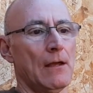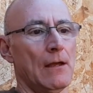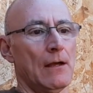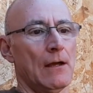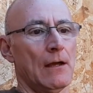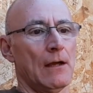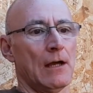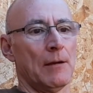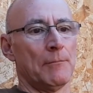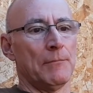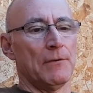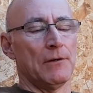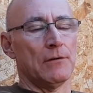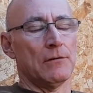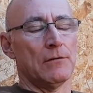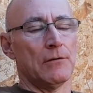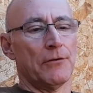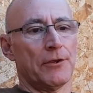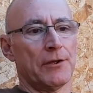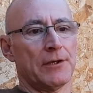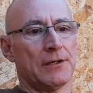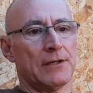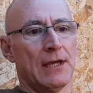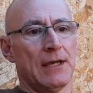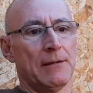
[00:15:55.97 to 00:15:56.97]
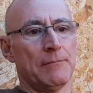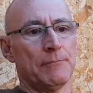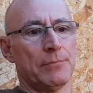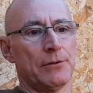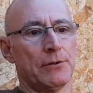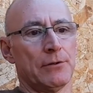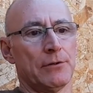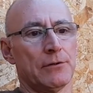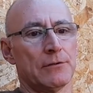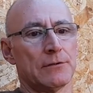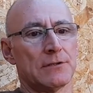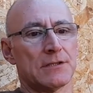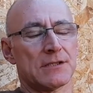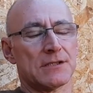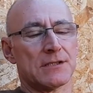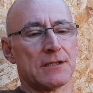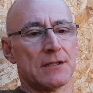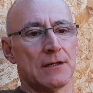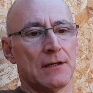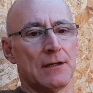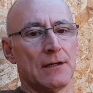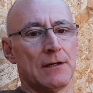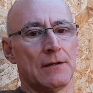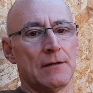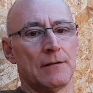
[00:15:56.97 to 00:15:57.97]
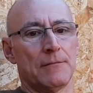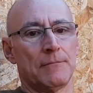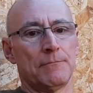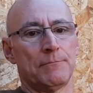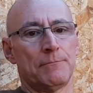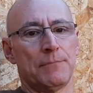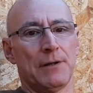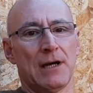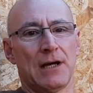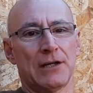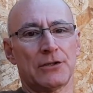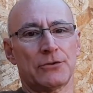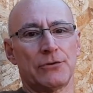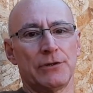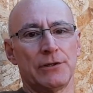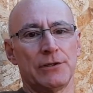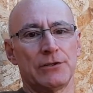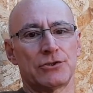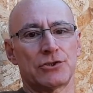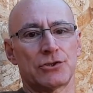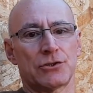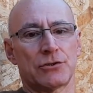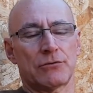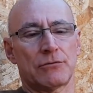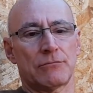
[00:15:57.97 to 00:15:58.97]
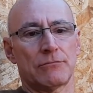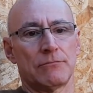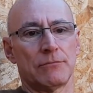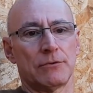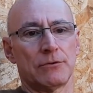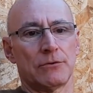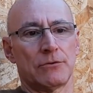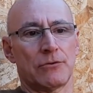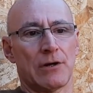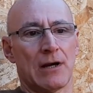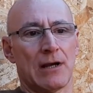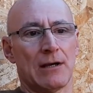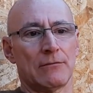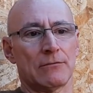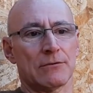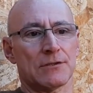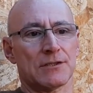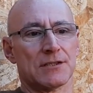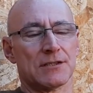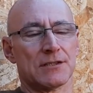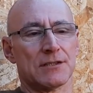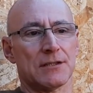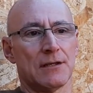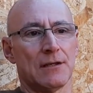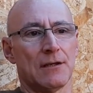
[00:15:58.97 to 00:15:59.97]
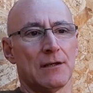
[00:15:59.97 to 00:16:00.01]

Other game birds, partridge, grouse.